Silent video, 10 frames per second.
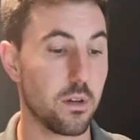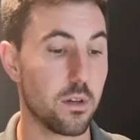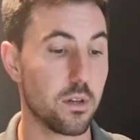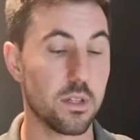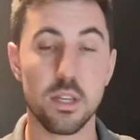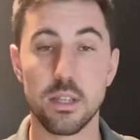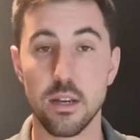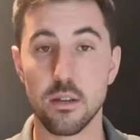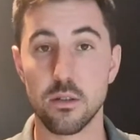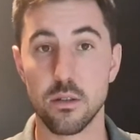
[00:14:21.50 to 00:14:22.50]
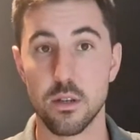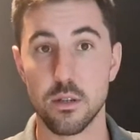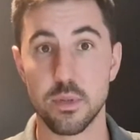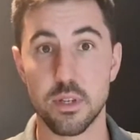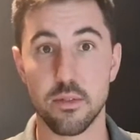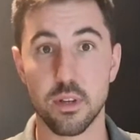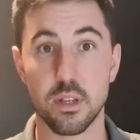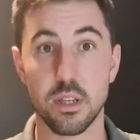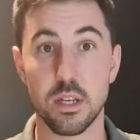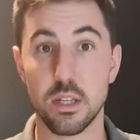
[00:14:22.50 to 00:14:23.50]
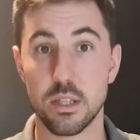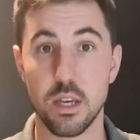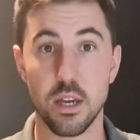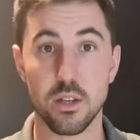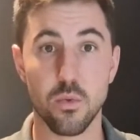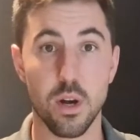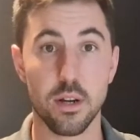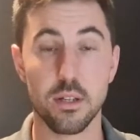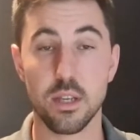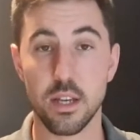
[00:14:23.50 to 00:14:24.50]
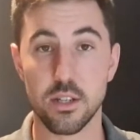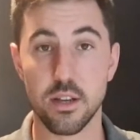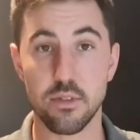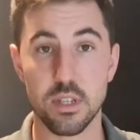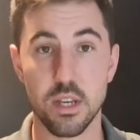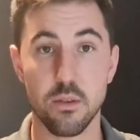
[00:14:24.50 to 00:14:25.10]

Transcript: T cells, specifically the Th1, Th17.